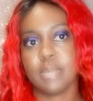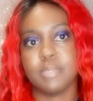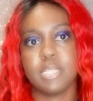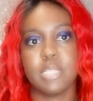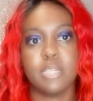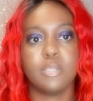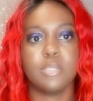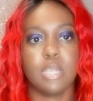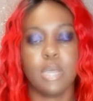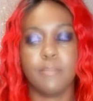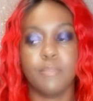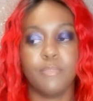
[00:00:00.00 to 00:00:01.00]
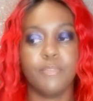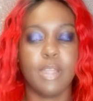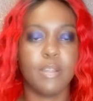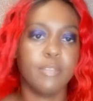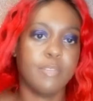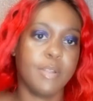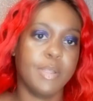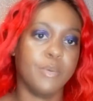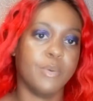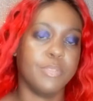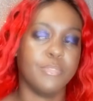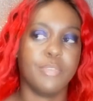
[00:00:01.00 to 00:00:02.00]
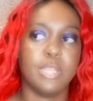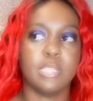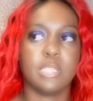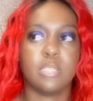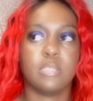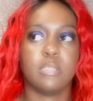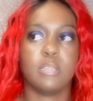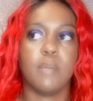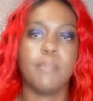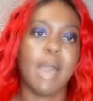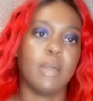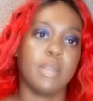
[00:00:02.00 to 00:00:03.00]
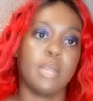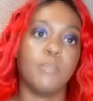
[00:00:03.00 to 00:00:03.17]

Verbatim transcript: I'm still, I'm very, very on the fence about it.